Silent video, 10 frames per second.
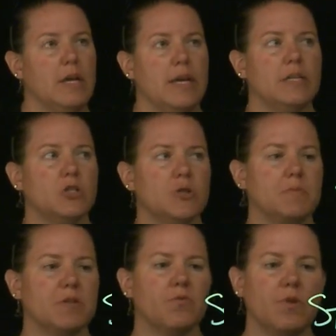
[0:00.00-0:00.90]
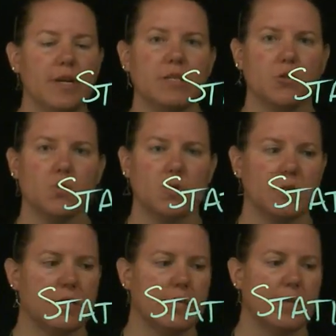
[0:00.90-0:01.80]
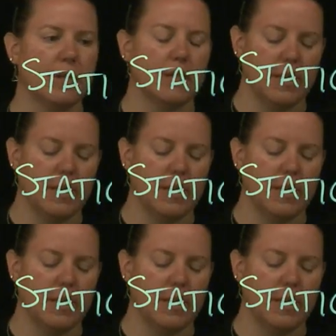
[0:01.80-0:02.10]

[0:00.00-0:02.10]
In terms of resourcing,